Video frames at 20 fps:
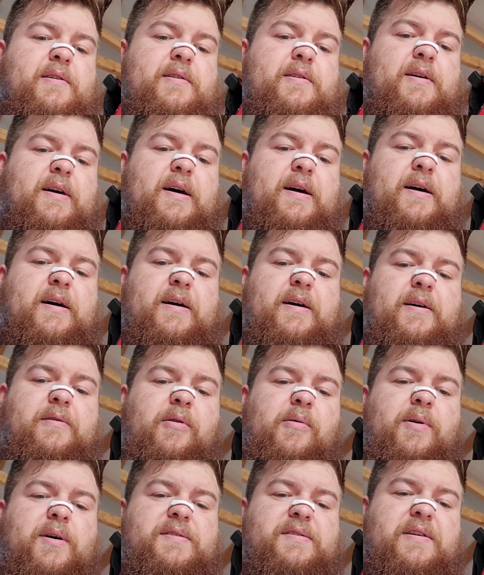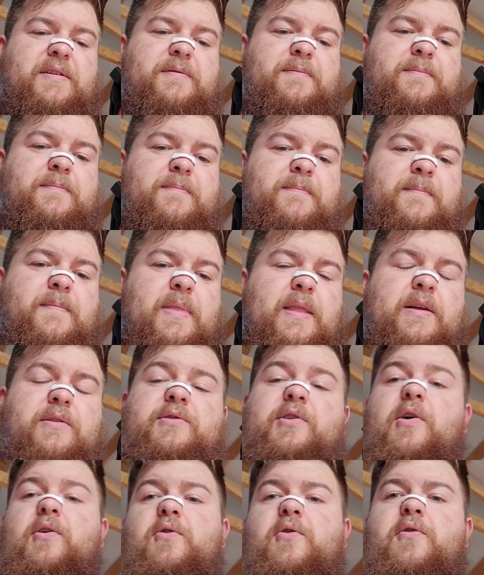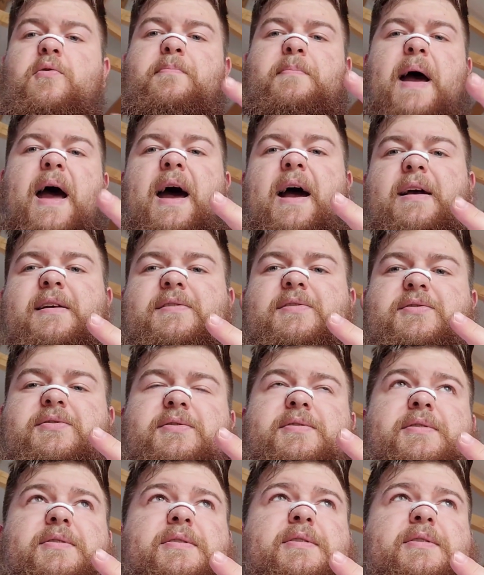what was it? 2 max